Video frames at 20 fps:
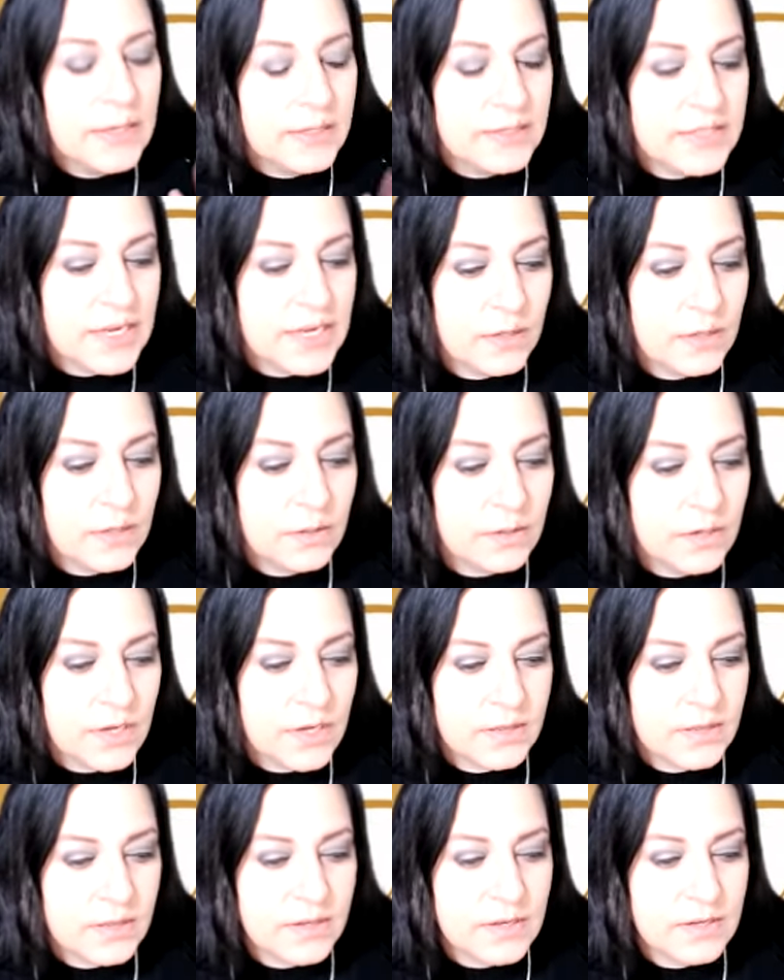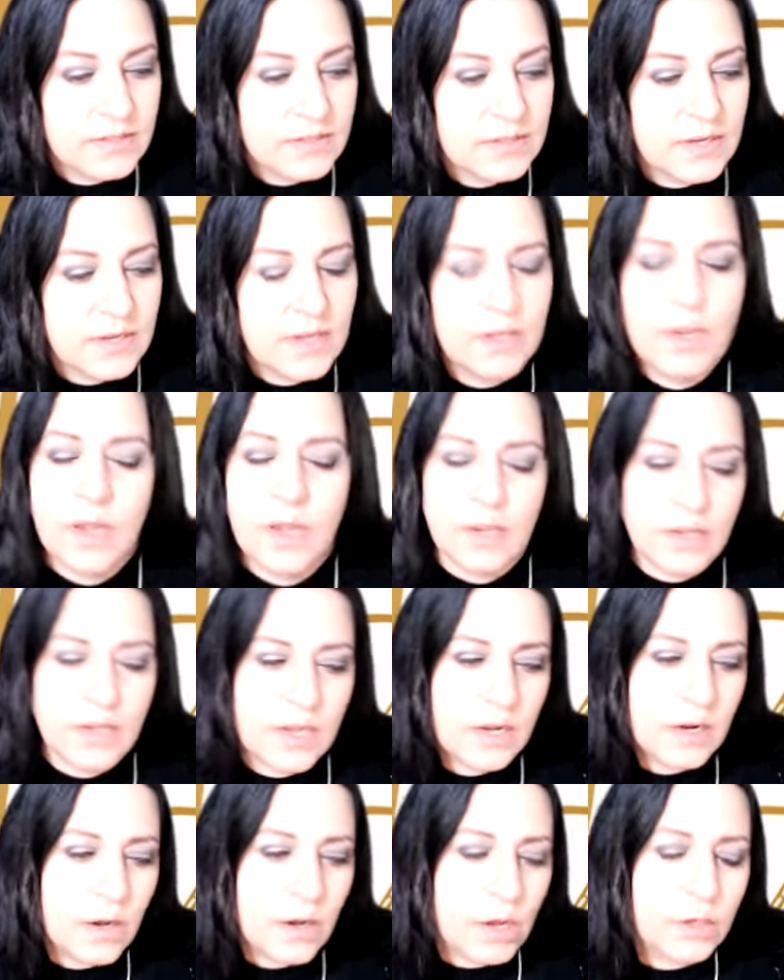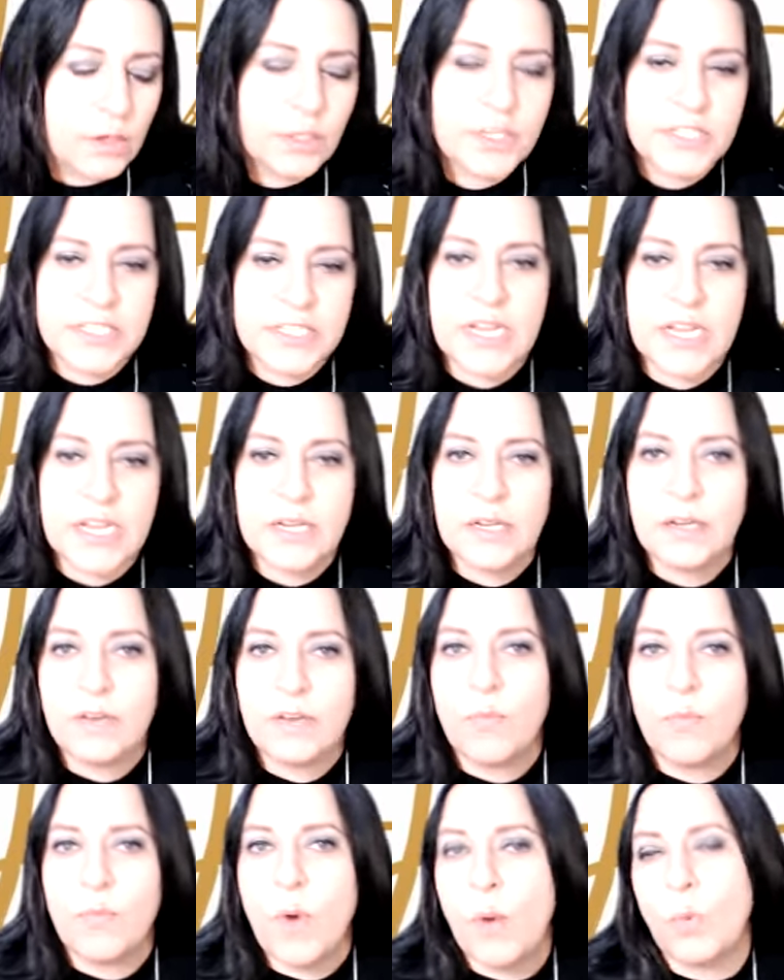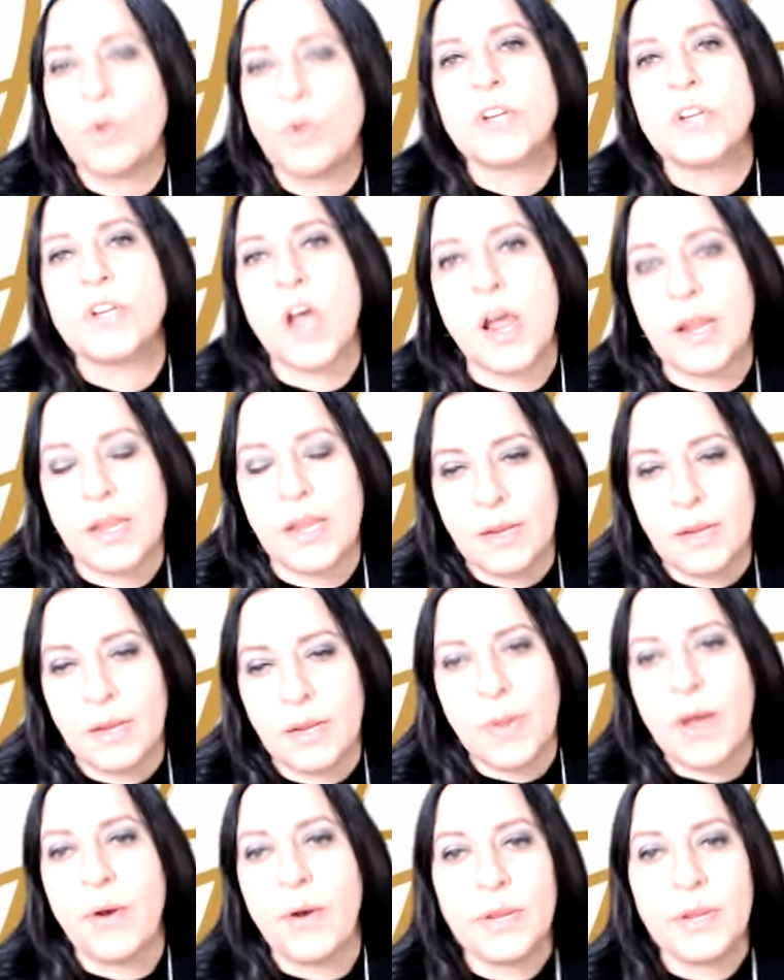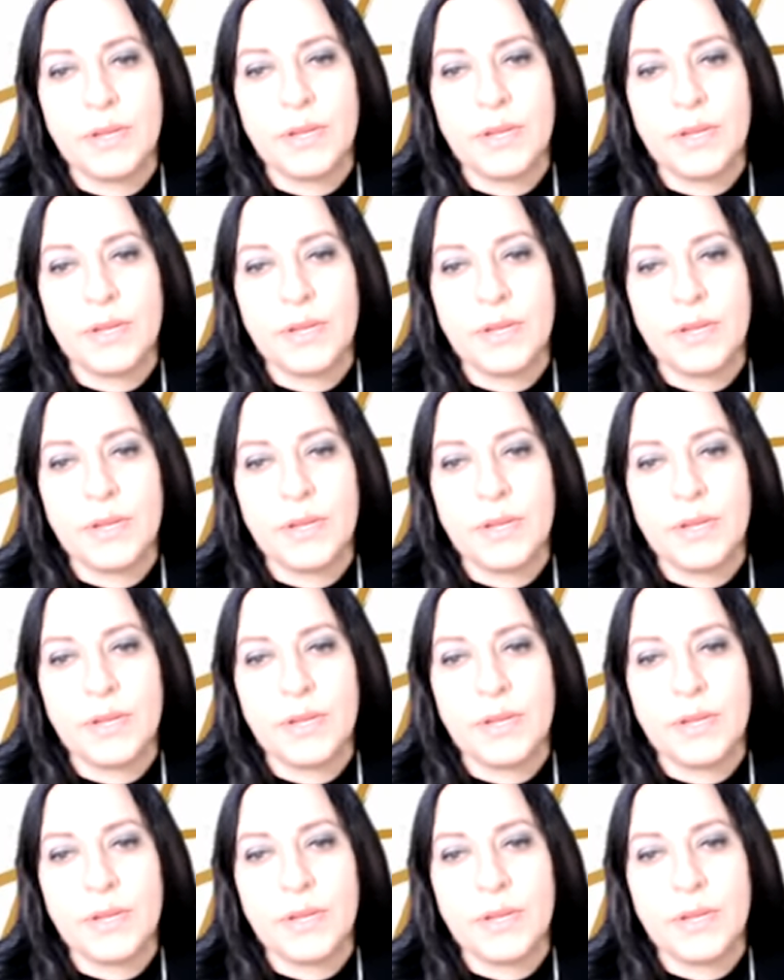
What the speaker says: take a look at this and get an understanding of what we're talking about,